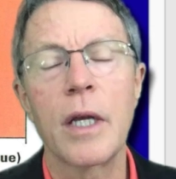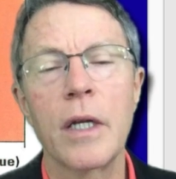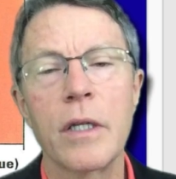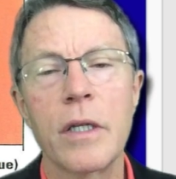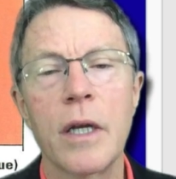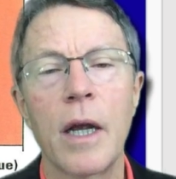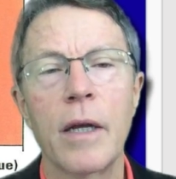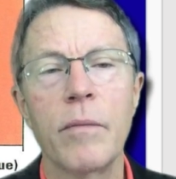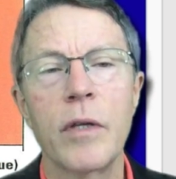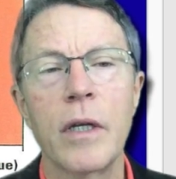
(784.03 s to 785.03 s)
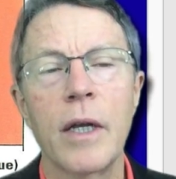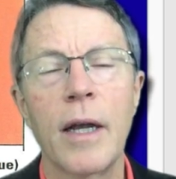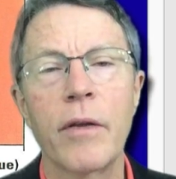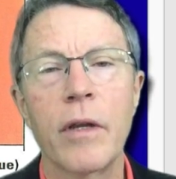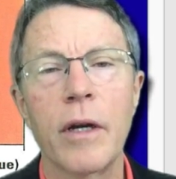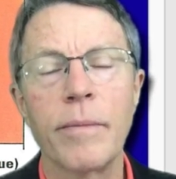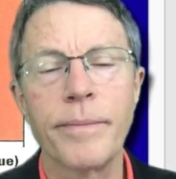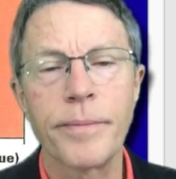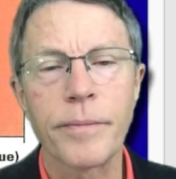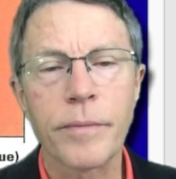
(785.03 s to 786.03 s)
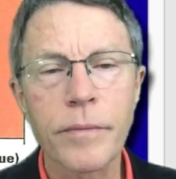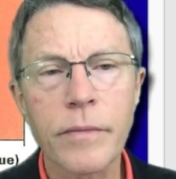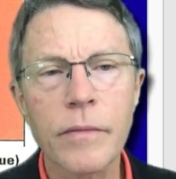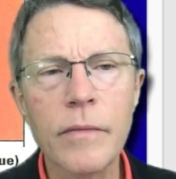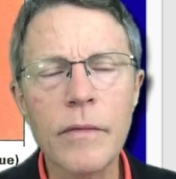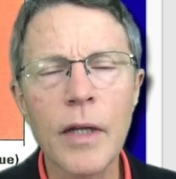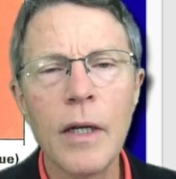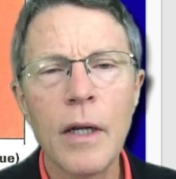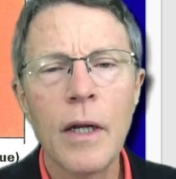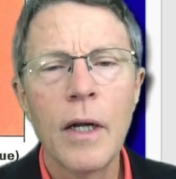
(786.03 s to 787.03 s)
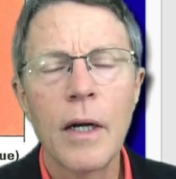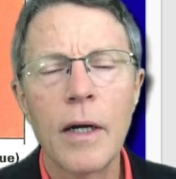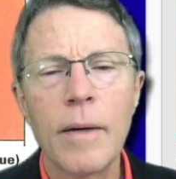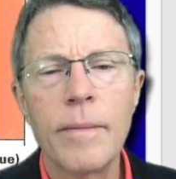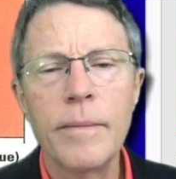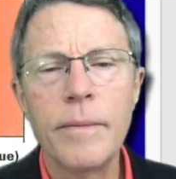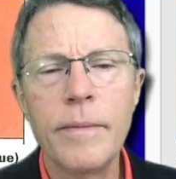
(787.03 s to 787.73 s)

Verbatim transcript: getting CIMT out there. Um,